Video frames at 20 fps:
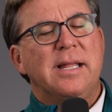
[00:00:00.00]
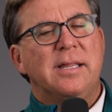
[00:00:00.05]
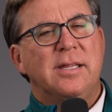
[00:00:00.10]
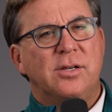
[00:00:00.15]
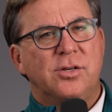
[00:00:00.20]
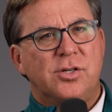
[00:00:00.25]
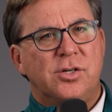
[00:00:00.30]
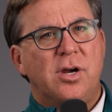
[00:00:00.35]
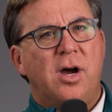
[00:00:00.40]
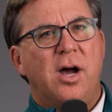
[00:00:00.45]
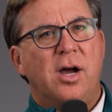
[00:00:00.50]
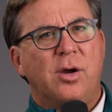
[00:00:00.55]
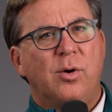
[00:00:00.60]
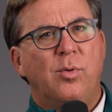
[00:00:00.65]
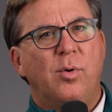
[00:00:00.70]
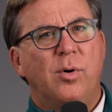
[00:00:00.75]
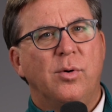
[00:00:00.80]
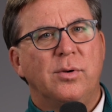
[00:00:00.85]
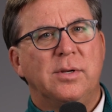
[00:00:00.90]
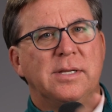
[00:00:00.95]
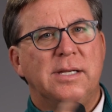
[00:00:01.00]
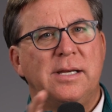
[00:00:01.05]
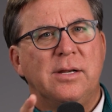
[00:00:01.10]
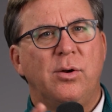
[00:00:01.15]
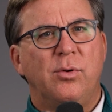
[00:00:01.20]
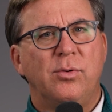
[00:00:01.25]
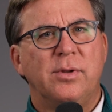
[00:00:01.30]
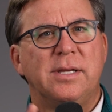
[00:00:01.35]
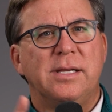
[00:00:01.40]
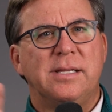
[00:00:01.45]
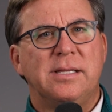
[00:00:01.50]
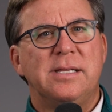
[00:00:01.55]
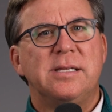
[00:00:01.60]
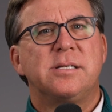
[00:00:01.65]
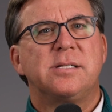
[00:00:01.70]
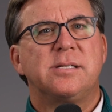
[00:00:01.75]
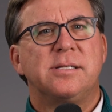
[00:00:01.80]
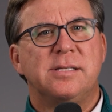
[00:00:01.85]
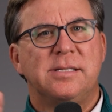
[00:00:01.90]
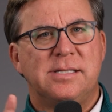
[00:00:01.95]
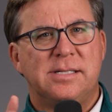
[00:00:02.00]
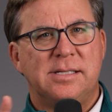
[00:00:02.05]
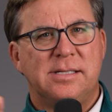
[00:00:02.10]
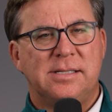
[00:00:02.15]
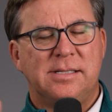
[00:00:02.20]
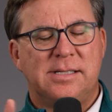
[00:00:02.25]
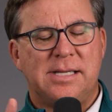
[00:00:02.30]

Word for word: the Shaw quote did, only in this